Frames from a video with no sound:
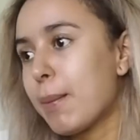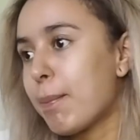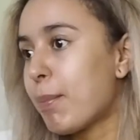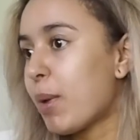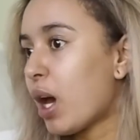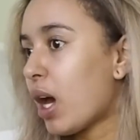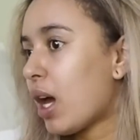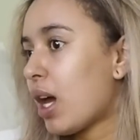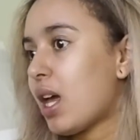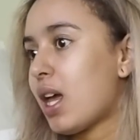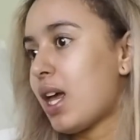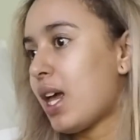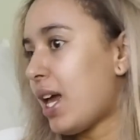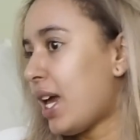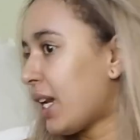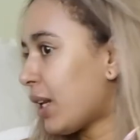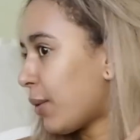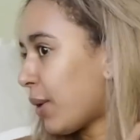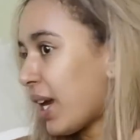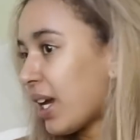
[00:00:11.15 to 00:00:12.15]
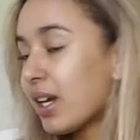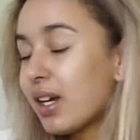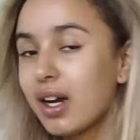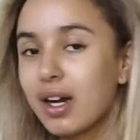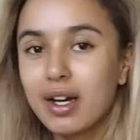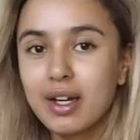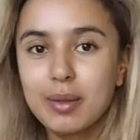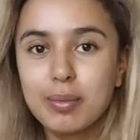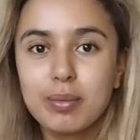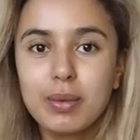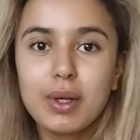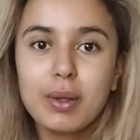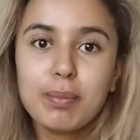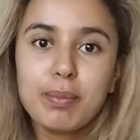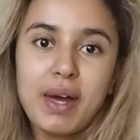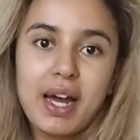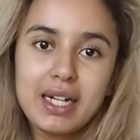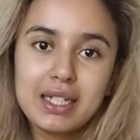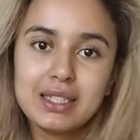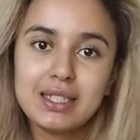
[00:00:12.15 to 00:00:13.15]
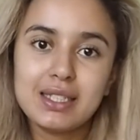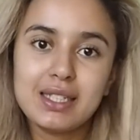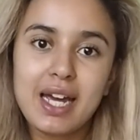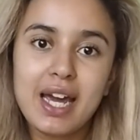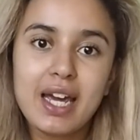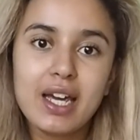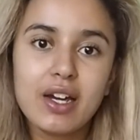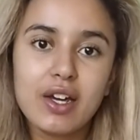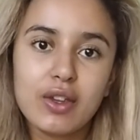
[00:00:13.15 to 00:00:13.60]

But anyway, I'm back today.